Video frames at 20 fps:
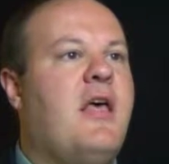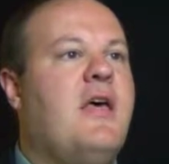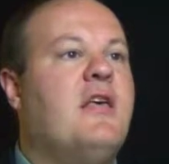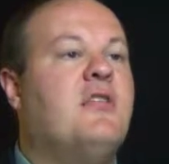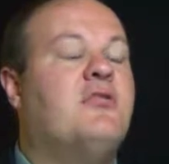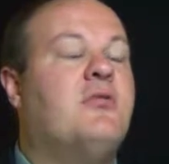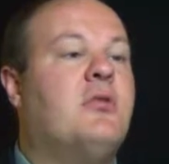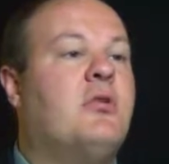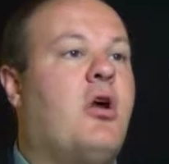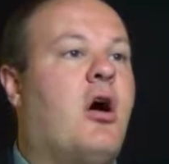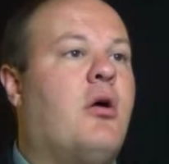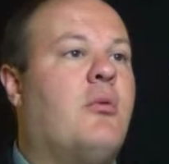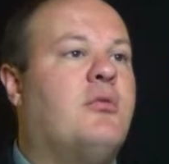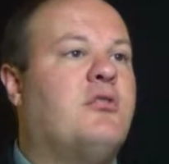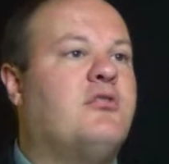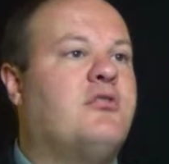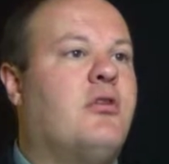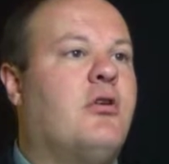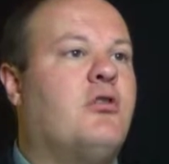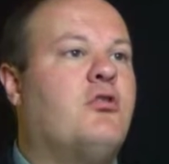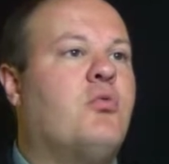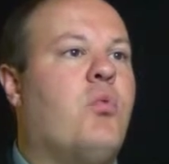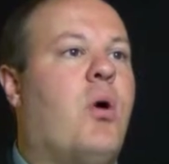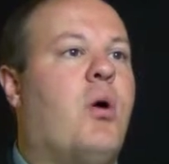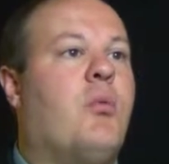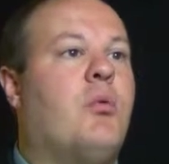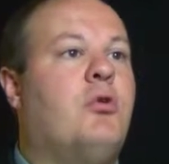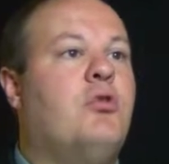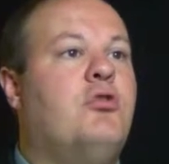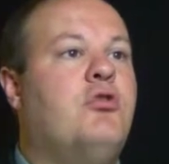So in our research,
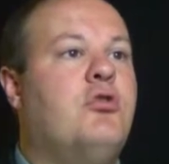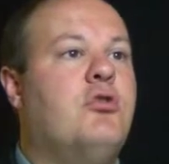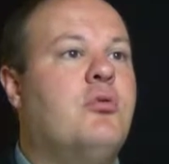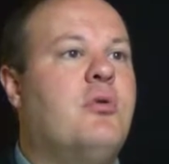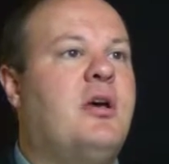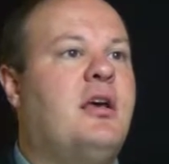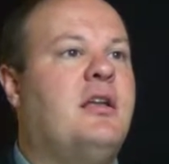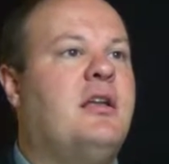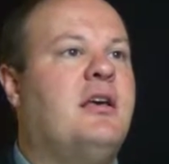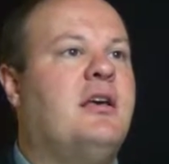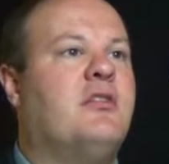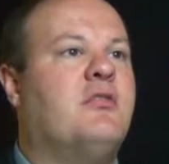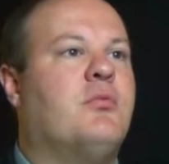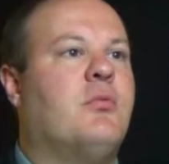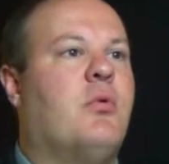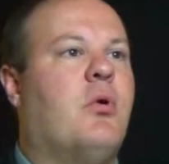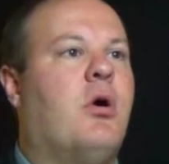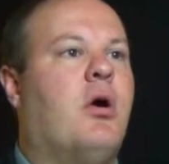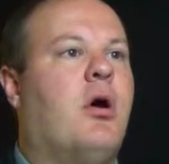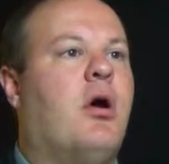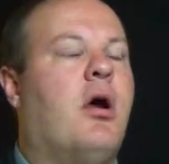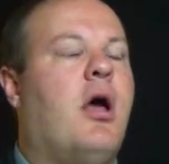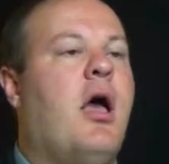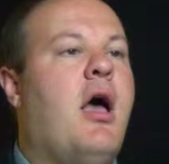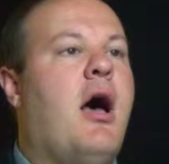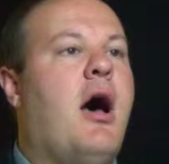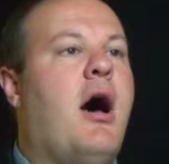what we're doing is we're